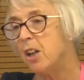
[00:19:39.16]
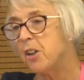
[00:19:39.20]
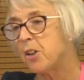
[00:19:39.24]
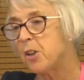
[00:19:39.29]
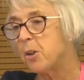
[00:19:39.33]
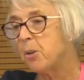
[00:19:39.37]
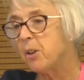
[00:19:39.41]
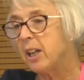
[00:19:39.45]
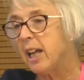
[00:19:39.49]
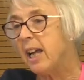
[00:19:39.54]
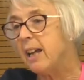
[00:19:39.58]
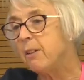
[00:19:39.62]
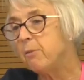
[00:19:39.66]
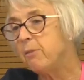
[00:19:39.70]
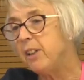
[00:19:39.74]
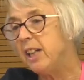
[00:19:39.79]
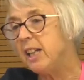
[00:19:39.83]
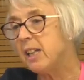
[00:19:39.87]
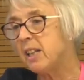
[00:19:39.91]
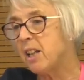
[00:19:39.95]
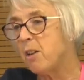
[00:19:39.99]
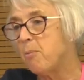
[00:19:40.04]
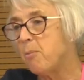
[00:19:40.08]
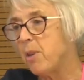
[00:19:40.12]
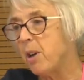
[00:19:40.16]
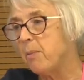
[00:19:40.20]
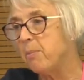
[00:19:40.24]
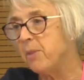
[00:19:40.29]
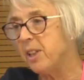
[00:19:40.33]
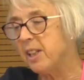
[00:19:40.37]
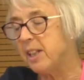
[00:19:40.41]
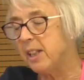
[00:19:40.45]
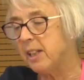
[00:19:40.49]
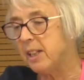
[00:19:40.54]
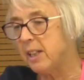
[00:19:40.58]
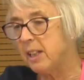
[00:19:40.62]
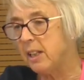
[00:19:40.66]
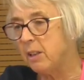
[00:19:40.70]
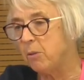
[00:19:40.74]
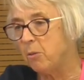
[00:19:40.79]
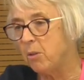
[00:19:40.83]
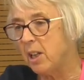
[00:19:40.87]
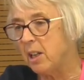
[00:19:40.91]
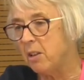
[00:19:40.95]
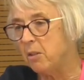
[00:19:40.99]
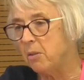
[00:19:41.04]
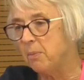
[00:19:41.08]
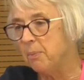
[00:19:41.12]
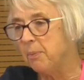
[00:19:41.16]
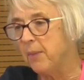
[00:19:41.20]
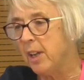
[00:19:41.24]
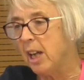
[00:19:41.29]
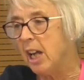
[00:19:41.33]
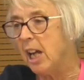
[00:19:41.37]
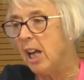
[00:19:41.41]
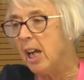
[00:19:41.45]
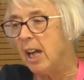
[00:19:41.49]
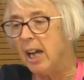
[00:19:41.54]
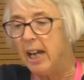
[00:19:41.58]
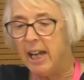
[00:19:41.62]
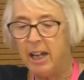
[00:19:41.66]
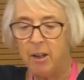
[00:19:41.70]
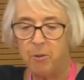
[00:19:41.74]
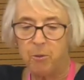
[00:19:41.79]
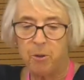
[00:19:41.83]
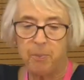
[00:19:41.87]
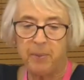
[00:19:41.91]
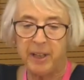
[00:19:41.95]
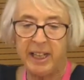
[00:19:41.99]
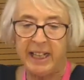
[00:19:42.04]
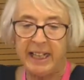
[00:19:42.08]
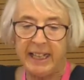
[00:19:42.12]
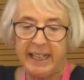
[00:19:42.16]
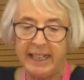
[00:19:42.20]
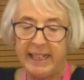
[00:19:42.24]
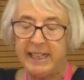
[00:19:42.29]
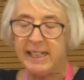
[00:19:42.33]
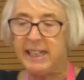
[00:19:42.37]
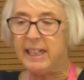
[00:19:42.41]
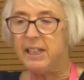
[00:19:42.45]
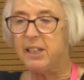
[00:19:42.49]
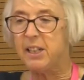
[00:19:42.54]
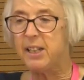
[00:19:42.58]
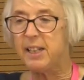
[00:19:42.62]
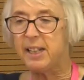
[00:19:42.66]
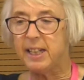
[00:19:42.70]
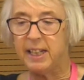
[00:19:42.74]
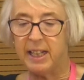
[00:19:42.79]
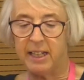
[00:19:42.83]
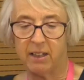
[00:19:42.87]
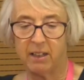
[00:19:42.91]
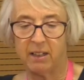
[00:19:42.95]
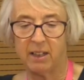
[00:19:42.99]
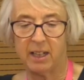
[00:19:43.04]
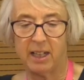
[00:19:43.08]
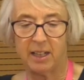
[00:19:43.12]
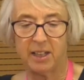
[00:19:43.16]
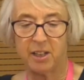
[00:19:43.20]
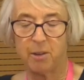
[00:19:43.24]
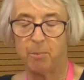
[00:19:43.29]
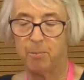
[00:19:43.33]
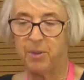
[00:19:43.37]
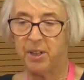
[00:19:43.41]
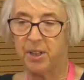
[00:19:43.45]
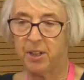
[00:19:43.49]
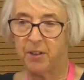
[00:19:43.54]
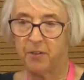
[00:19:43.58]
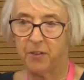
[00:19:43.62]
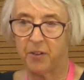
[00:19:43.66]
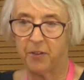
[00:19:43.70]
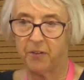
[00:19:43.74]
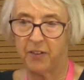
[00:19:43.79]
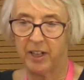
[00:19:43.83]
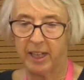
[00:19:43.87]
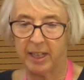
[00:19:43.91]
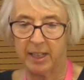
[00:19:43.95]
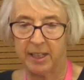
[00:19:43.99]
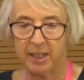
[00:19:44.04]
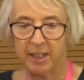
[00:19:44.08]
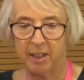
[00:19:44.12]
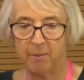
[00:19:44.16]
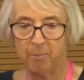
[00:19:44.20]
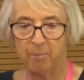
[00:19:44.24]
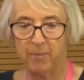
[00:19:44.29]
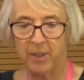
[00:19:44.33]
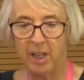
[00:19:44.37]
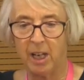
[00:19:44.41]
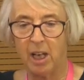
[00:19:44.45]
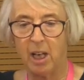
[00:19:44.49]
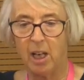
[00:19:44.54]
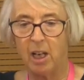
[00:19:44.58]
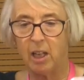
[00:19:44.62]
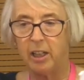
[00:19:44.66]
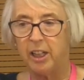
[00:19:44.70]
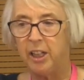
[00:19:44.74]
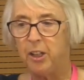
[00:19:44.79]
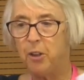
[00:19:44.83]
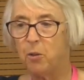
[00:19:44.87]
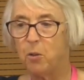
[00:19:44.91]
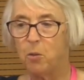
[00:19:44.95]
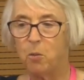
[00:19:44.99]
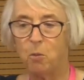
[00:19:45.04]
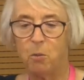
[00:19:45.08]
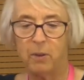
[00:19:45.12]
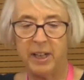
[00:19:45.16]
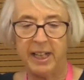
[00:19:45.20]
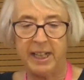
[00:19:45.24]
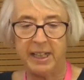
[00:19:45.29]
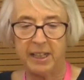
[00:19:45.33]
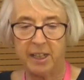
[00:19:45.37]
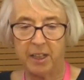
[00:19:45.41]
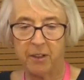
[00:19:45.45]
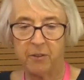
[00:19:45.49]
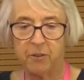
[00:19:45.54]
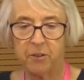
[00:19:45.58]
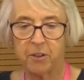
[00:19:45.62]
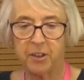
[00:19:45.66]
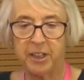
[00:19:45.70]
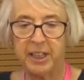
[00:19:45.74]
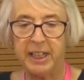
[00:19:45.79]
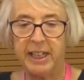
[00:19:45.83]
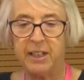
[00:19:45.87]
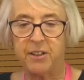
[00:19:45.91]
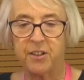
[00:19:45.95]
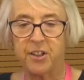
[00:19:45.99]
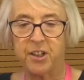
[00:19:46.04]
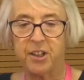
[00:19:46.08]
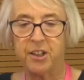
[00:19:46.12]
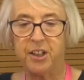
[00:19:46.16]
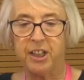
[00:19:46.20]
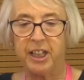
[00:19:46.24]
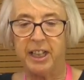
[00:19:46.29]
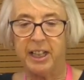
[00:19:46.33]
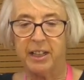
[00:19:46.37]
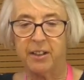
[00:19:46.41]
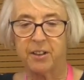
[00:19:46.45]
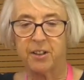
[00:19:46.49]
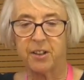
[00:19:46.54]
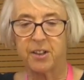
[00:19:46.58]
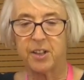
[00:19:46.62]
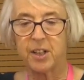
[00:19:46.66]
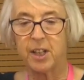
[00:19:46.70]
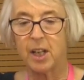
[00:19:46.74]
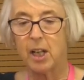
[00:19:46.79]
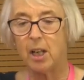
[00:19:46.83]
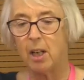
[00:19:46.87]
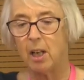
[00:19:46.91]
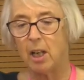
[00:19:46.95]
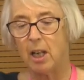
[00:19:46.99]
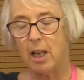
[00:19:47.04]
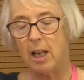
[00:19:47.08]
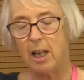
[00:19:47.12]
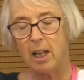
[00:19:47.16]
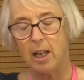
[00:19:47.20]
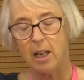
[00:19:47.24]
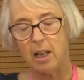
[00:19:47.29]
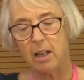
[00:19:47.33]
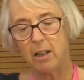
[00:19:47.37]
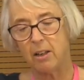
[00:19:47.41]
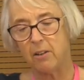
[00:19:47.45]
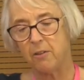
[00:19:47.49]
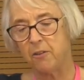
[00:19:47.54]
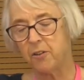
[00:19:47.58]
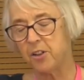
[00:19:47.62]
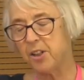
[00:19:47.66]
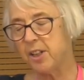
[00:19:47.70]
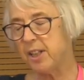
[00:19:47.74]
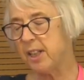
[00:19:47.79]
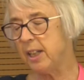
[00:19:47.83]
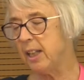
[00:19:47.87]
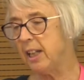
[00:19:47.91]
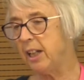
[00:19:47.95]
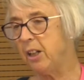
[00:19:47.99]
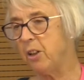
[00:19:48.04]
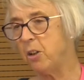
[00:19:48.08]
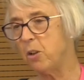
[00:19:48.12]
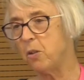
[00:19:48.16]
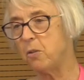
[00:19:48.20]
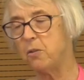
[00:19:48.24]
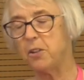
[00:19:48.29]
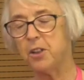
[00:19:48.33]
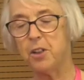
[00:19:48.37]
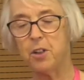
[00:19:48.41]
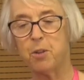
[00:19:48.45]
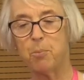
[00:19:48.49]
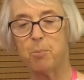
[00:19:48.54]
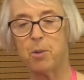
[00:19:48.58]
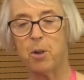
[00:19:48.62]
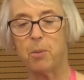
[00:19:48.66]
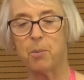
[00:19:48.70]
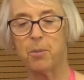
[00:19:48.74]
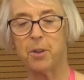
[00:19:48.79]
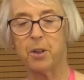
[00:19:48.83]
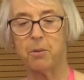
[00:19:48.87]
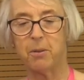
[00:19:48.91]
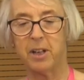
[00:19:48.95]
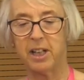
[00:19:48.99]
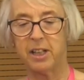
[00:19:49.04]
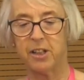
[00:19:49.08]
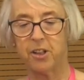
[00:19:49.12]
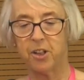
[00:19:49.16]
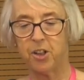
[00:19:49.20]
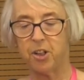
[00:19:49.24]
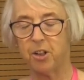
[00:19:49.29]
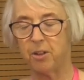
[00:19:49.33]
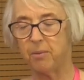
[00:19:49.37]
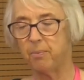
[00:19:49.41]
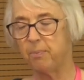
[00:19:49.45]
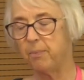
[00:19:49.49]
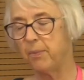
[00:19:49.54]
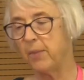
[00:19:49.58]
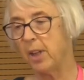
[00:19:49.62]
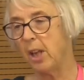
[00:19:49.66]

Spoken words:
So can we sum up Mrs. Sitwell? It would be easy to see her as a bit of a victim, you know, waiting for years and years for Sidney Colvin to put the question.